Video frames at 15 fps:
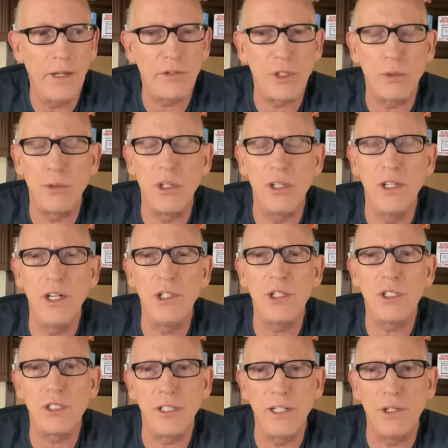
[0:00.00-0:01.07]
If the
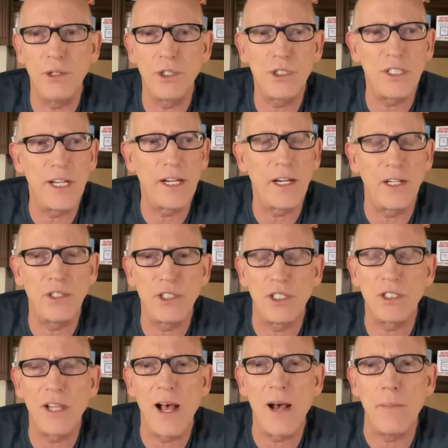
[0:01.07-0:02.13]
religious leaders think
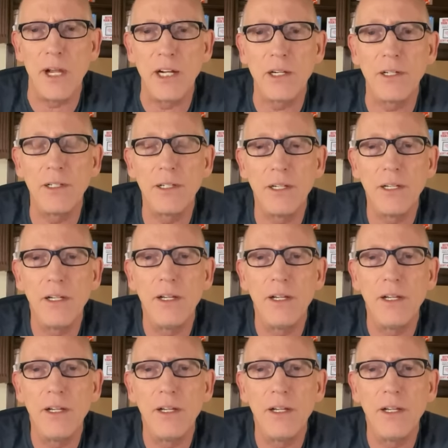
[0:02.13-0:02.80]
it's Islamic,